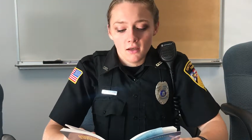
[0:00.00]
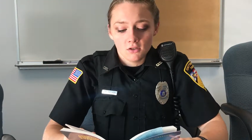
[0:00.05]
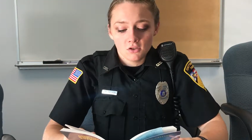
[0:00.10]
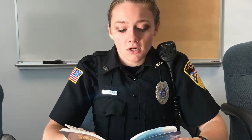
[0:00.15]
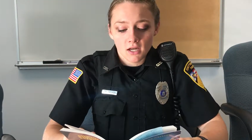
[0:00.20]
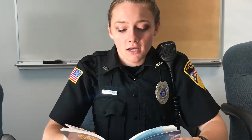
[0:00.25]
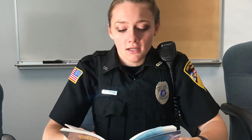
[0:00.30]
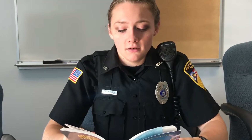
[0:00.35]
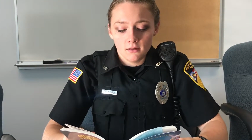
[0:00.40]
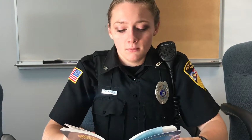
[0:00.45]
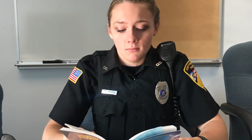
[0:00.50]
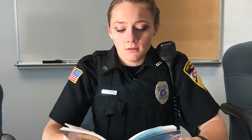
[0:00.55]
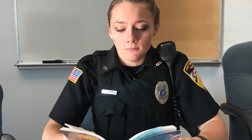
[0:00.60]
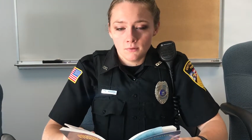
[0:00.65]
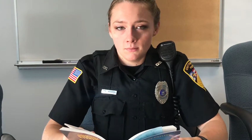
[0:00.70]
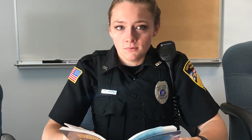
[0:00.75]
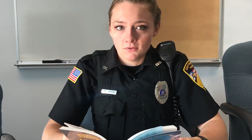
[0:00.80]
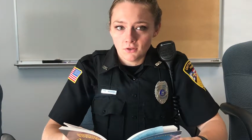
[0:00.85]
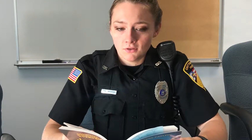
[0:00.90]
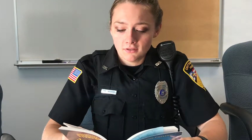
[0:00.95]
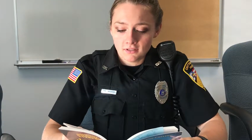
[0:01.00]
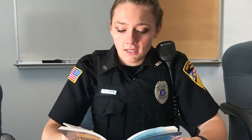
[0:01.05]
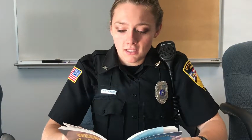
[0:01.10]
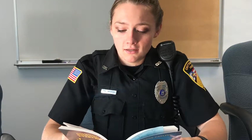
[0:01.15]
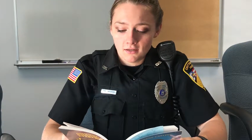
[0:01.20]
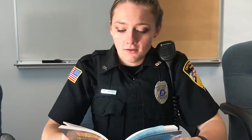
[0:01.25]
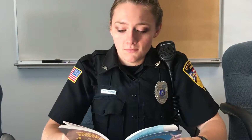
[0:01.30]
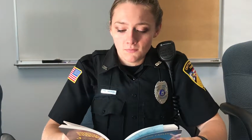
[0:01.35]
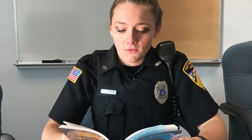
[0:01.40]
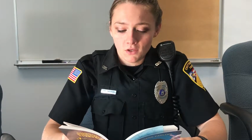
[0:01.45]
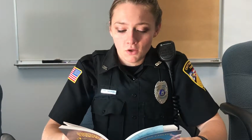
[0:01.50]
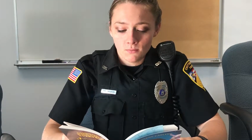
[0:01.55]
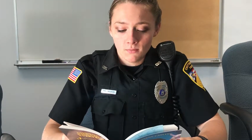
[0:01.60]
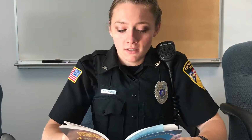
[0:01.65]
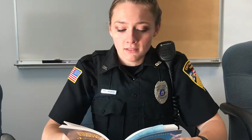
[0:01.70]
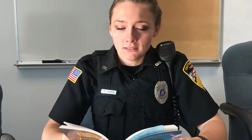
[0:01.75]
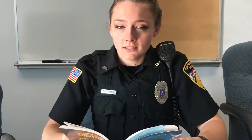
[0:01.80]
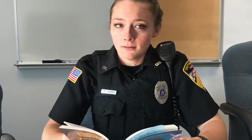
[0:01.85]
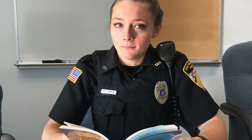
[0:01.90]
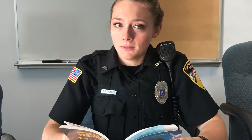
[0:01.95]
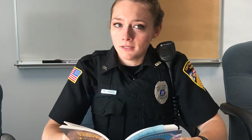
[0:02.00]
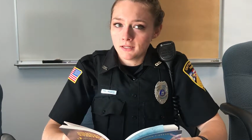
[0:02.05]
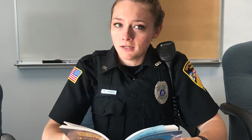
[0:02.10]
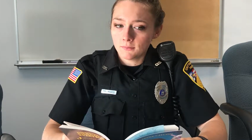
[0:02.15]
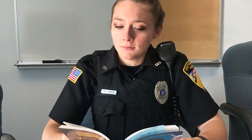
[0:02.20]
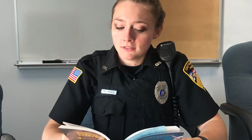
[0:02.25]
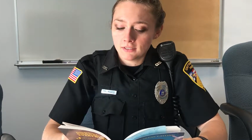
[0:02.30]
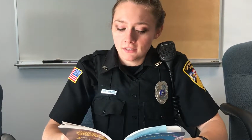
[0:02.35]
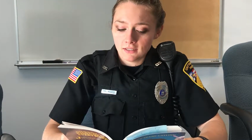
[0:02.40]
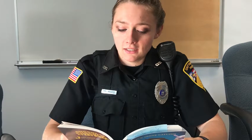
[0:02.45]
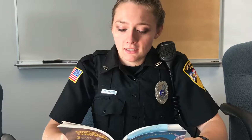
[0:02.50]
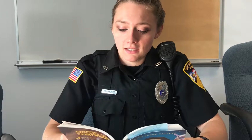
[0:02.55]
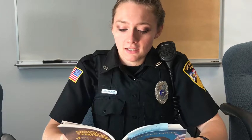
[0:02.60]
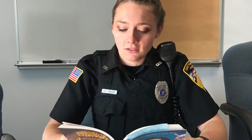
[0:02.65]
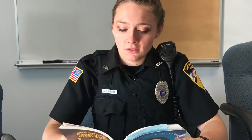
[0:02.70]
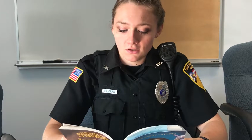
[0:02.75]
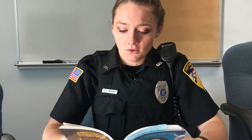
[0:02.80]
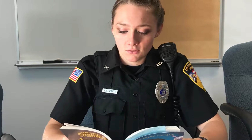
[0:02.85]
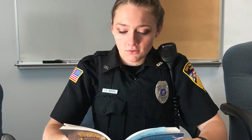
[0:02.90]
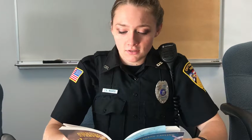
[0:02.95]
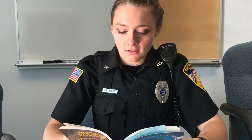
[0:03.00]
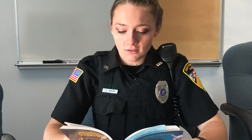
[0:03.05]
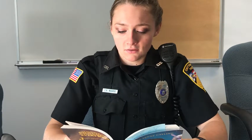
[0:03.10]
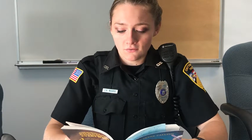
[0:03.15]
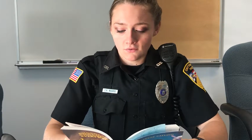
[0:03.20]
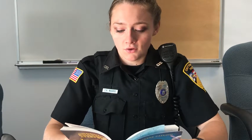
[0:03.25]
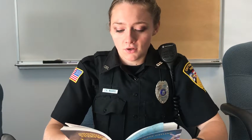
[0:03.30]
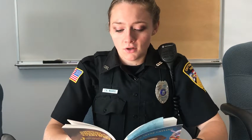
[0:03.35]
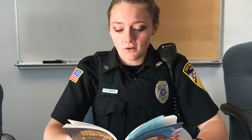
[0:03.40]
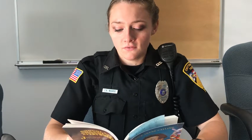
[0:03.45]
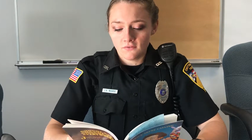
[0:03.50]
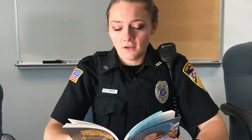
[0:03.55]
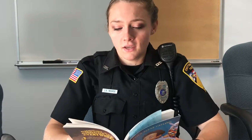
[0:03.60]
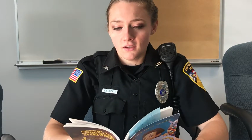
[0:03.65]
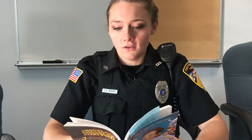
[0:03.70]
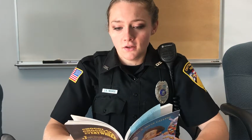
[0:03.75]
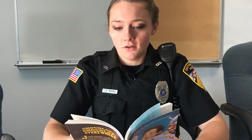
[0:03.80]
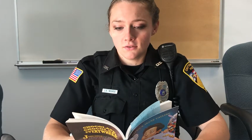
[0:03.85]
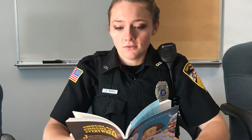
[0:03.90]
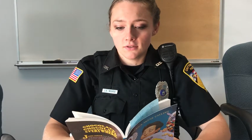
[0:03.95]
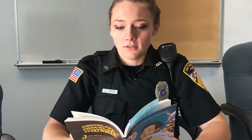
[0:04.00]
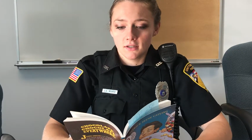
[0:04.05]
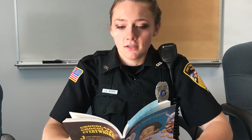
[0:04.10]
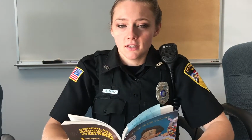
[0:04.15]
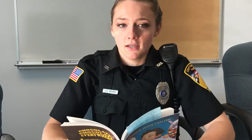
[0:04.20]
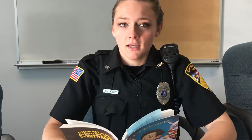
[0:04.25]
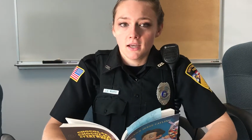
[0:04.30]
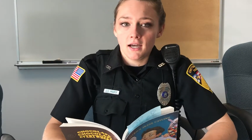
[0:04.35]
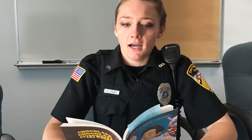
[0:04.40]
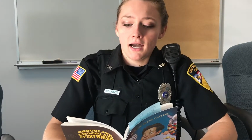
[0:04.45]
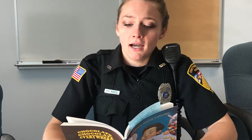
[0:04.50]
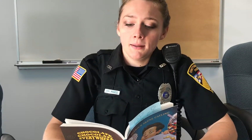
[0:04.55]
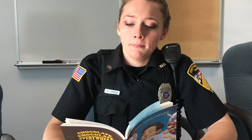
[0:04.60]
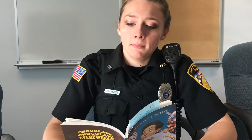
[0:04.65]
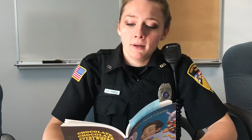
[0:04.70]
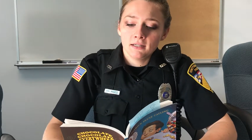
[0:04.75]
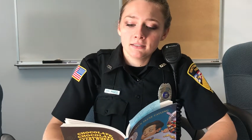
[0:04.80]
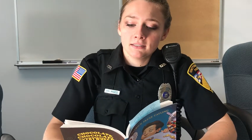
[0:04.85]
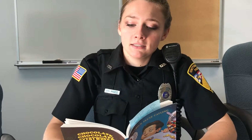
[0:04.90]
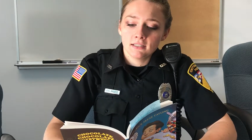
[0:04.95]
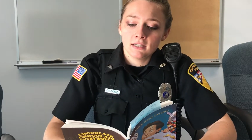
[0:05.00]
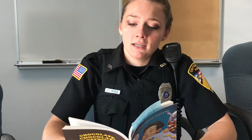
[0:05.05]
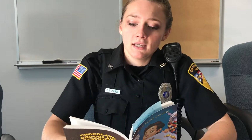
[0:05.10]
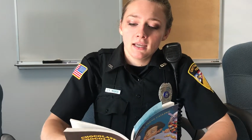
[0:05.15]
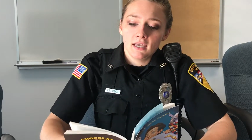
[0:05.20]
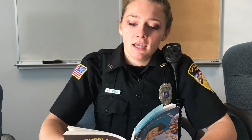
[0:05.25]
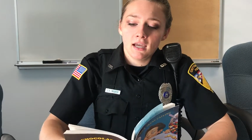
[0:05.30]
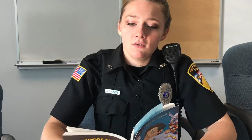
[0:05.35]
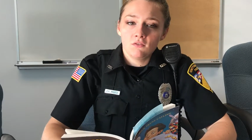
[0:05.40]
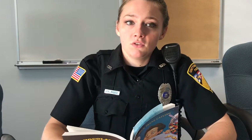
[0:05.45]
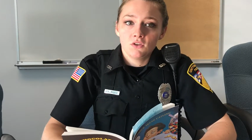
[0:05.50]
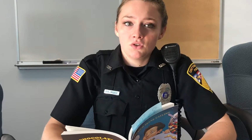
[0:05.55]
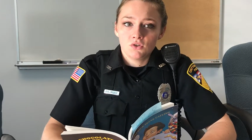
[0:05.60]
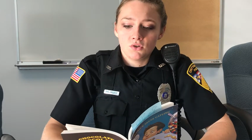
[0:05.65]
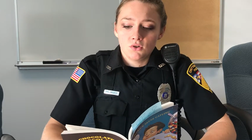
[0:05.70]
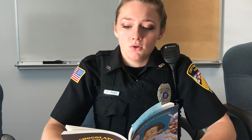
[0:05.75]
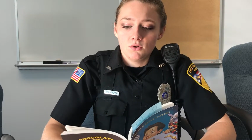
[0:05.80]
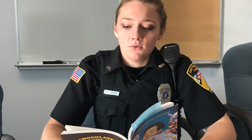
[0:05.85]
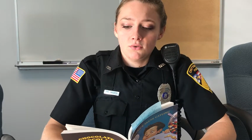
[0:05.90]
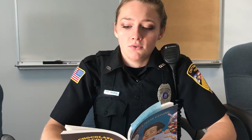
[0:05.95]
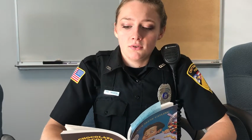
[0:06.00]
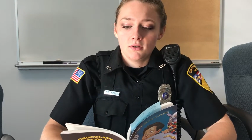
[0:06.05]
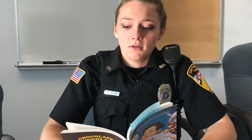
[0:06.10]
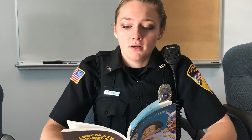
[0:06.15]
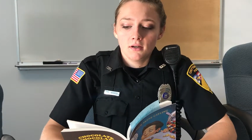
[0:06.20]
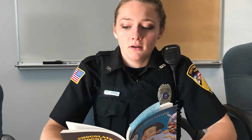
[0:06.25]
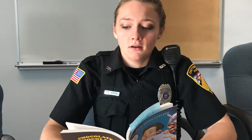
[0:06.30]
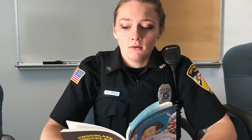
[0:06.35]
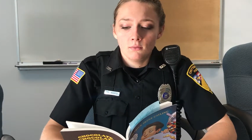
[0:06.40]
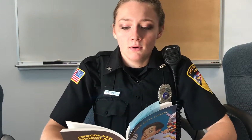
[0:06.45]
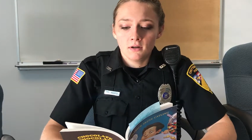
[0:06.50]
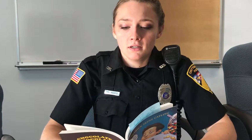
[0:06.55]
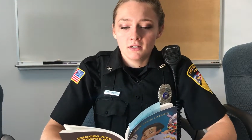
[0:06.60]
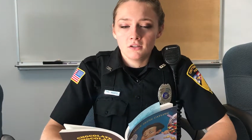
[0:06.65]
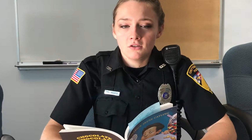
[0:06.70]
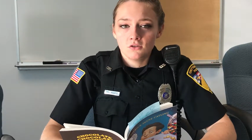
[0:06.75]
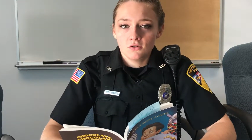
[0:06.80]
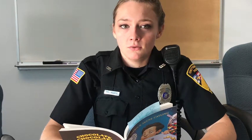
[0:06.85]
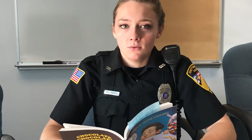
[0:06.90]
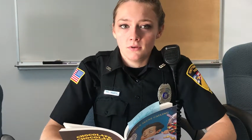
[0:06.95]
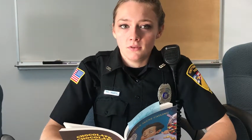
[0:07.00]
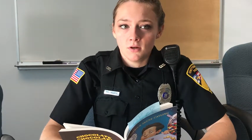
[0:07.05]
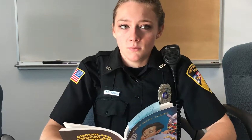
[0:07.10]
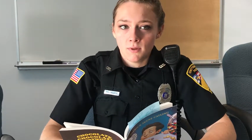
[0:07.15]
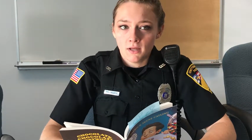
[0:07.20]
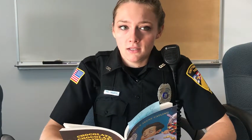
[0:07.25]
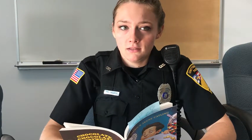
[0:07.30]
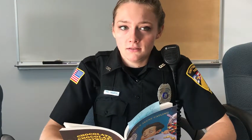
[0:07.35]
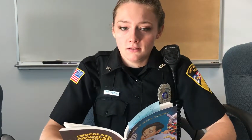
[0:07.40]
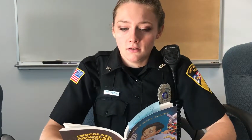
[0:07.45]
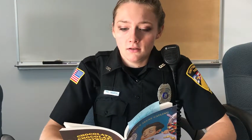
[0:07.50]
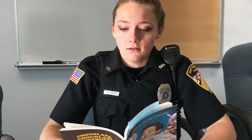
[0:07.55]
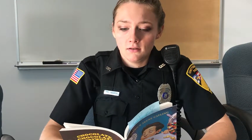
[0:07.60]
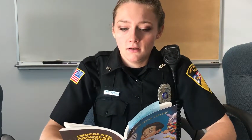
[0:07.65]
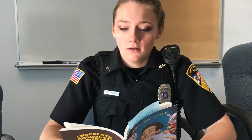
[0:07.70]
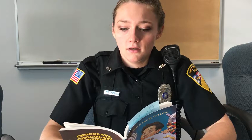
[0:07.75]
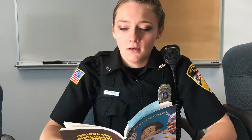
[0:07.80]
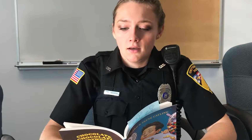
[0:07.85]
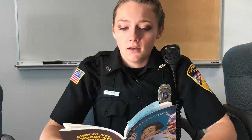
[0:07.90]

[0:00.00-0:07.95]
"John," Miss Pimsell said, "you mustn't make up silly excuses for your failures. I must have the truth. What did you do with your pencil?"